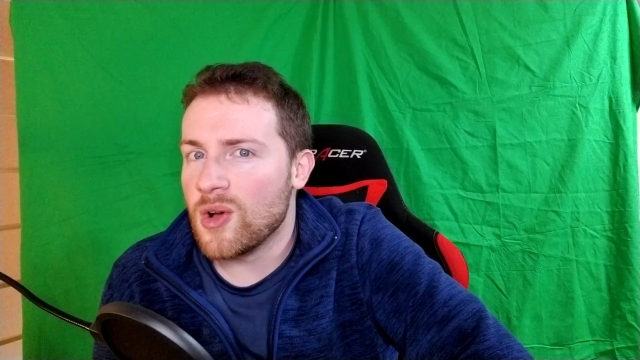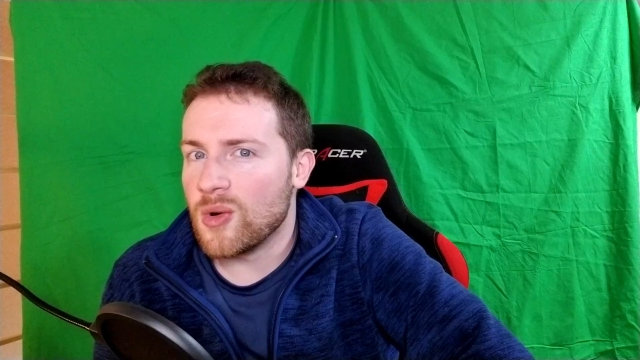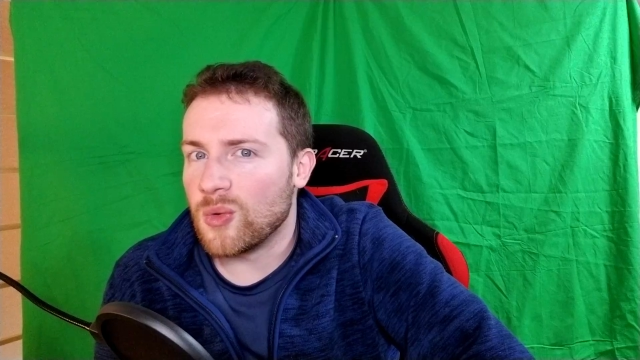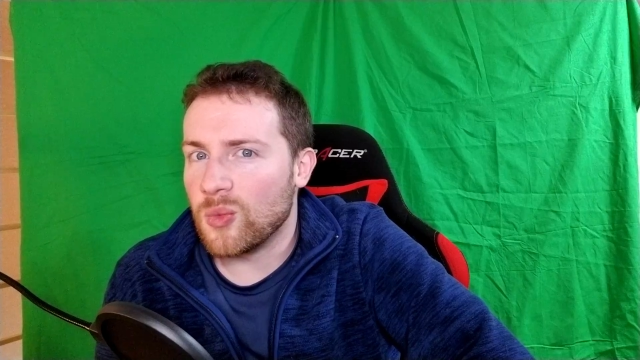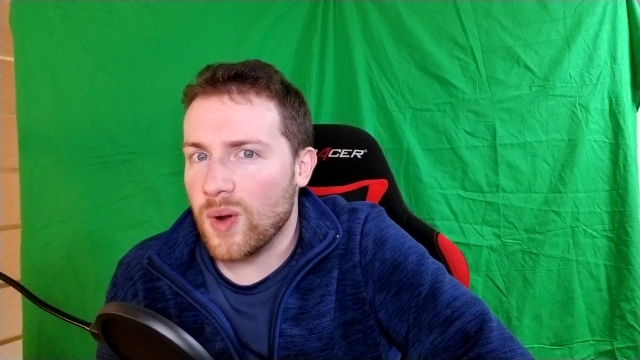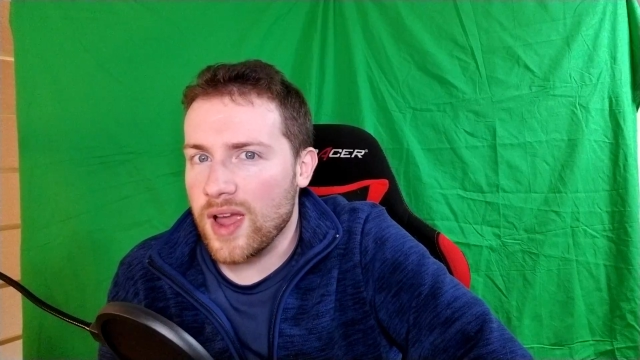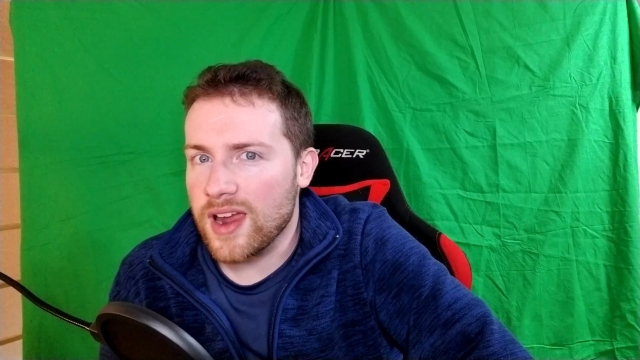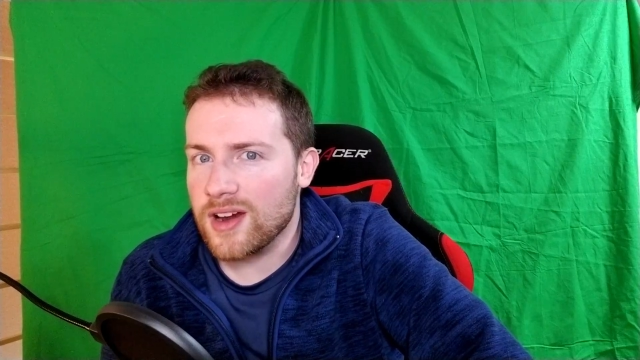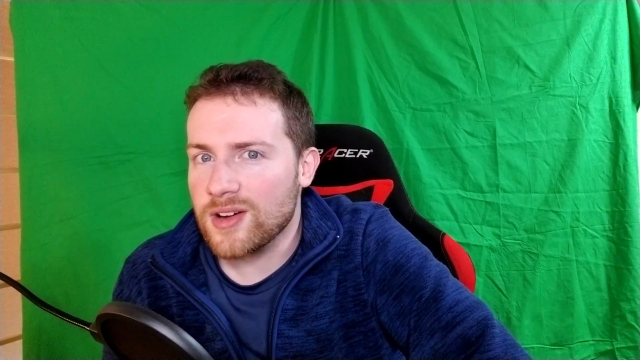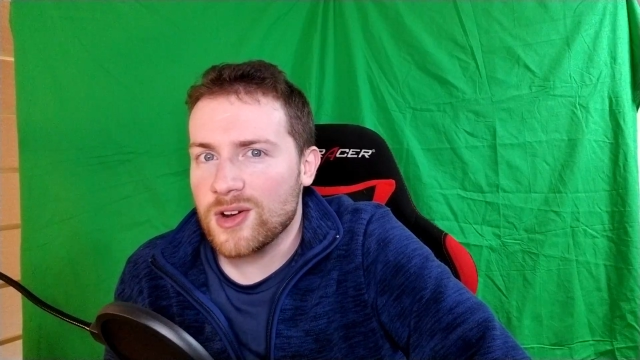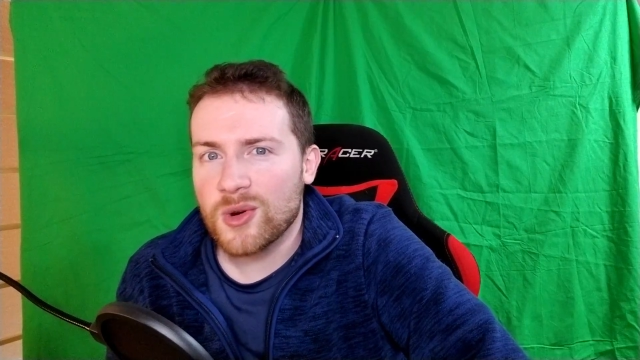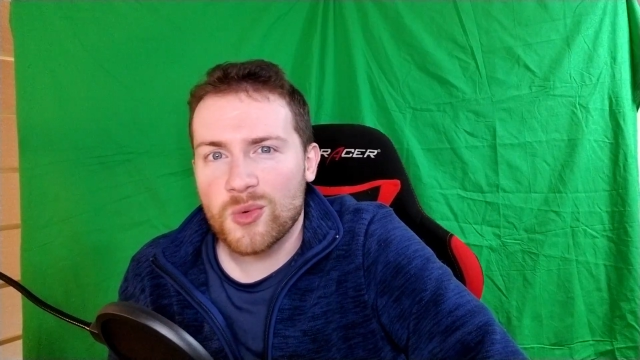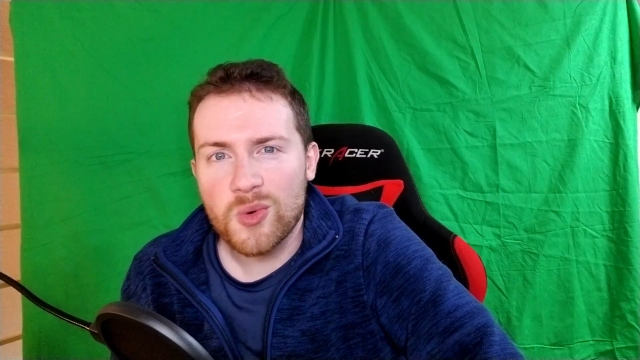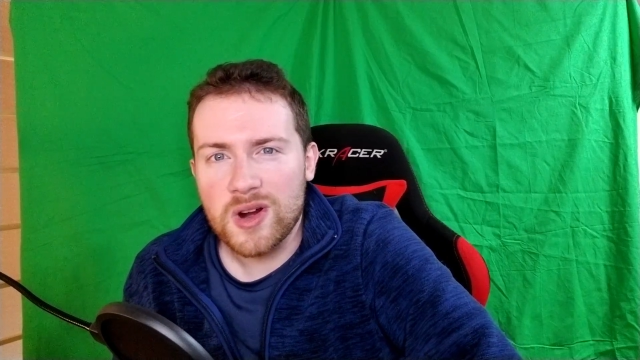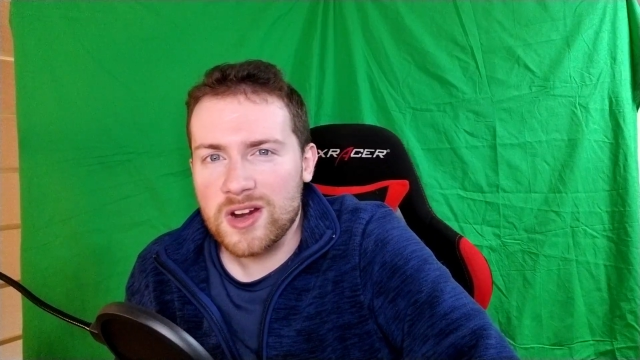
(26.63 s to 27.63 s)
where
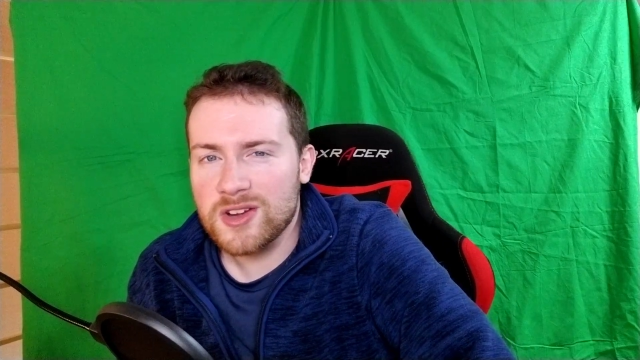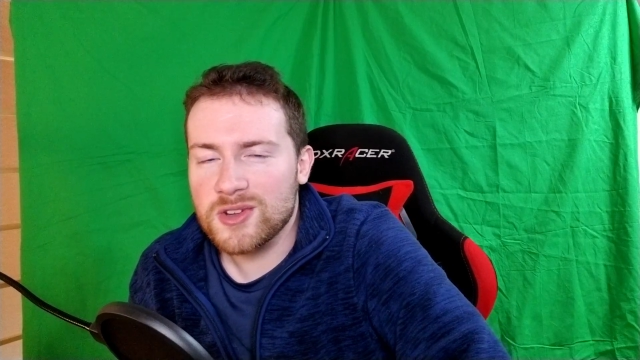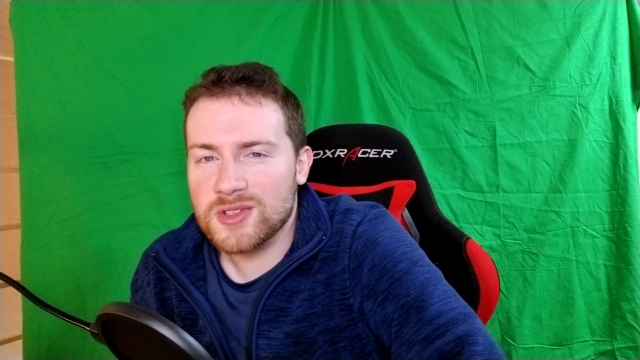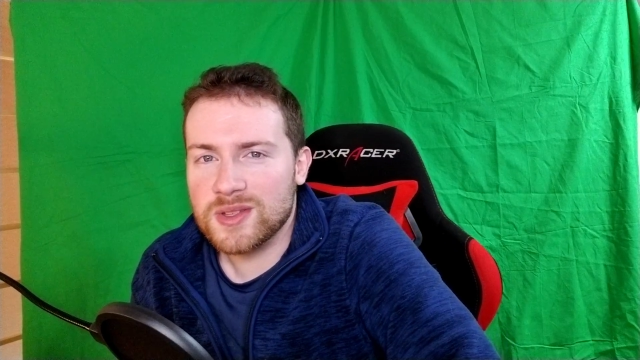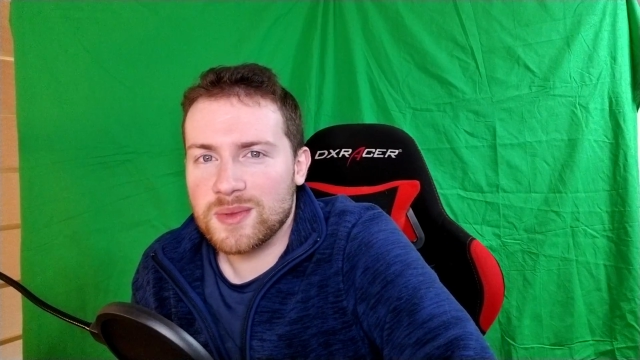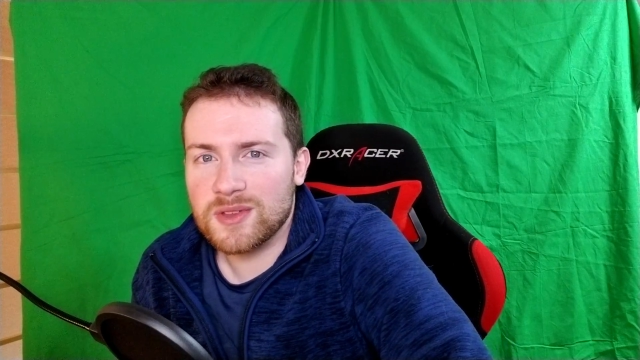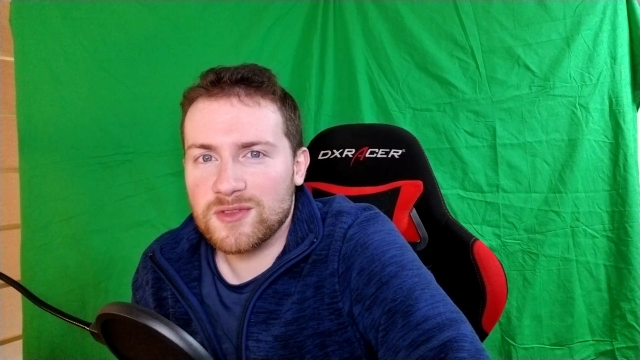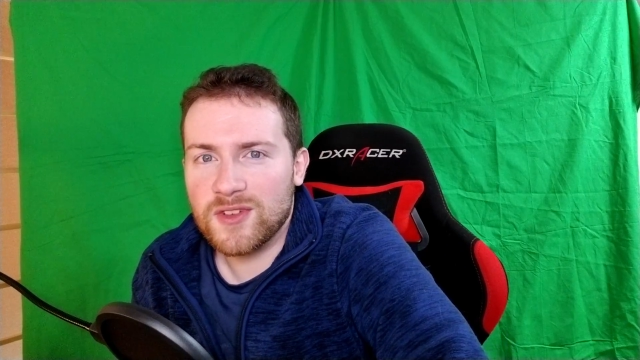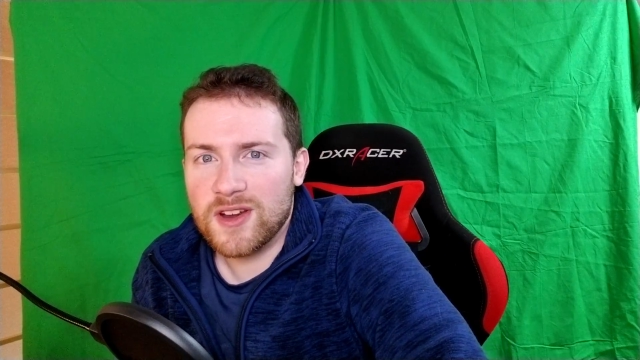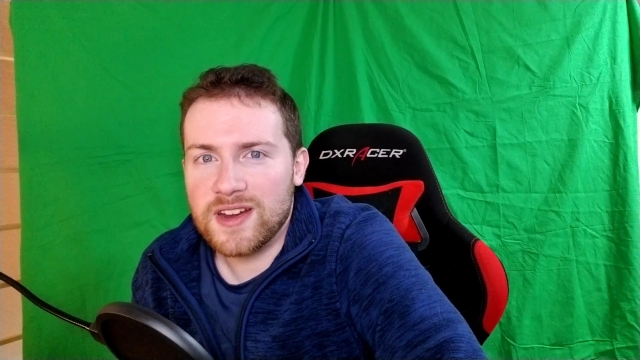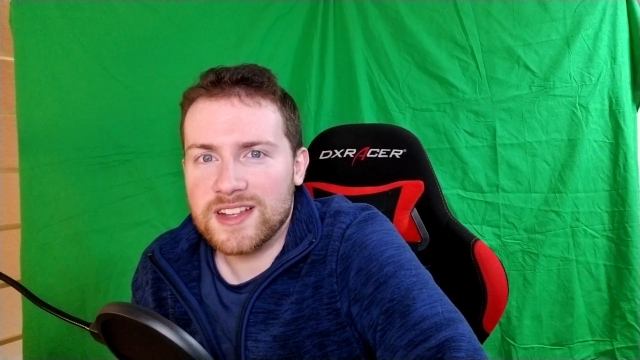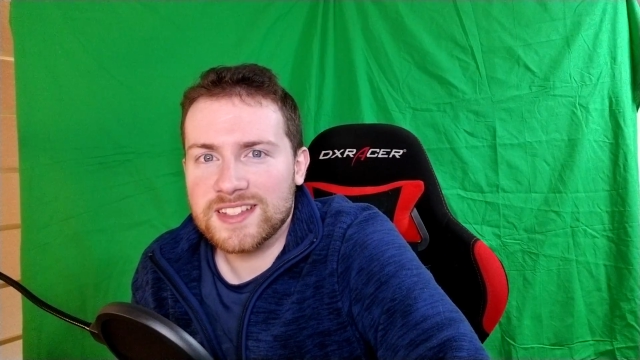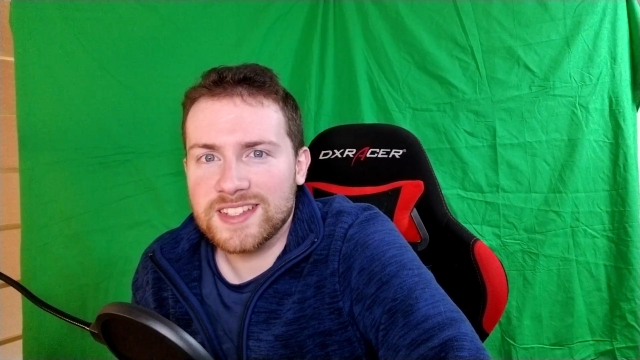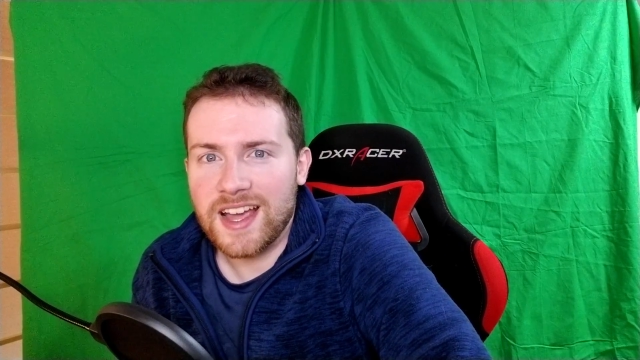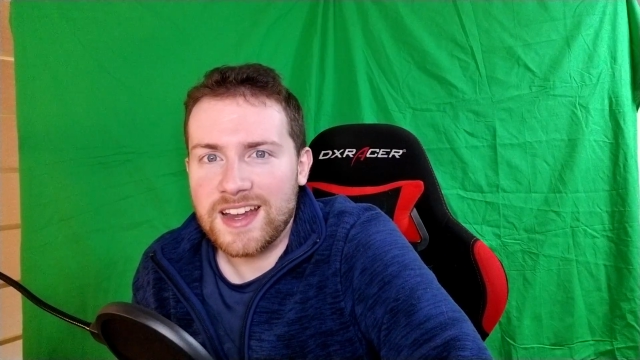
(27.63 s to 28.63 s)
we're gonna do something very
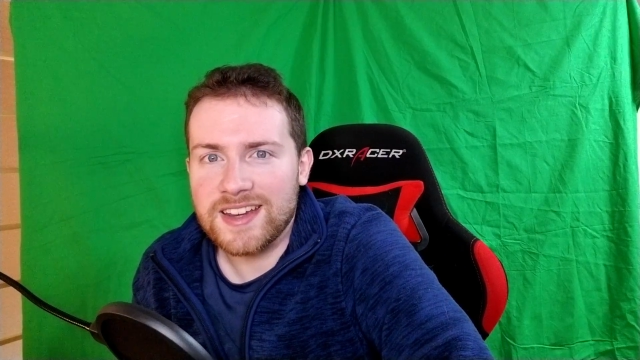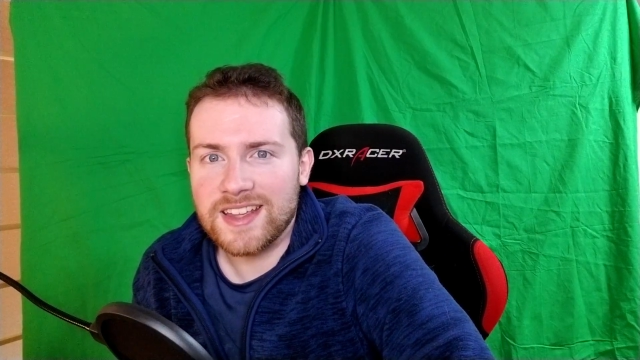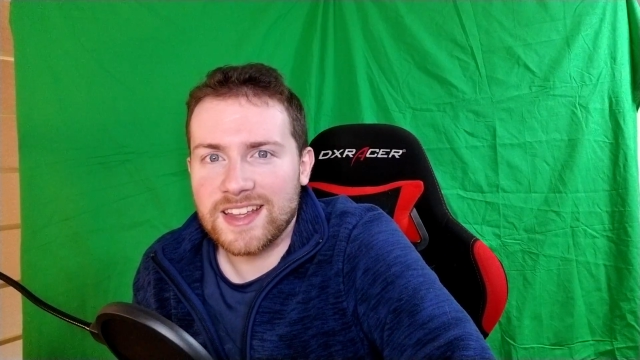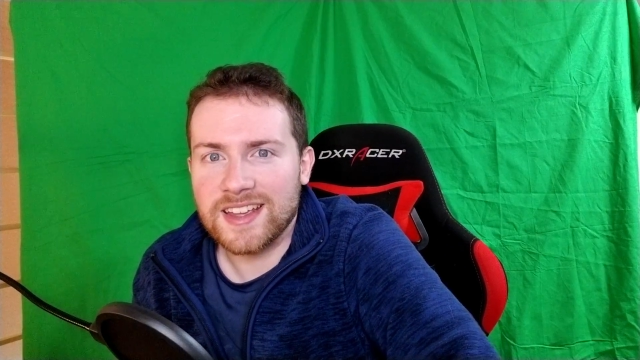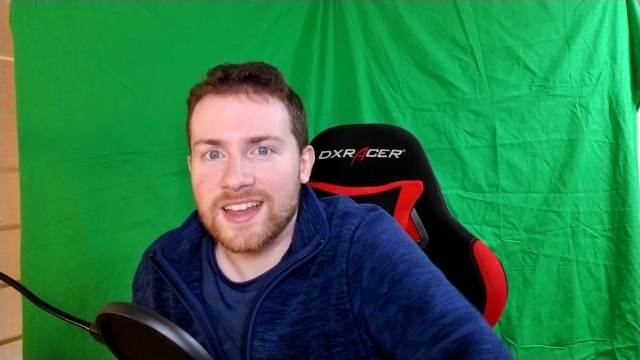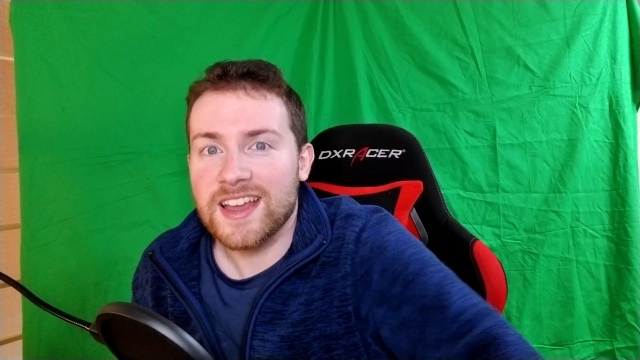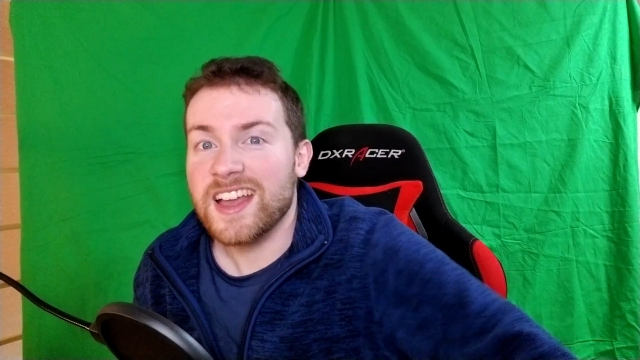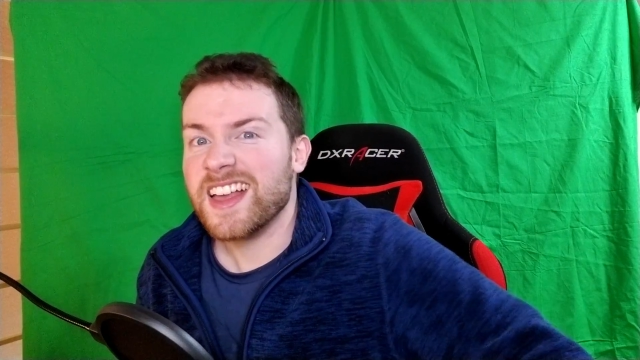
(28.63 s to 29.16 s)
exciting.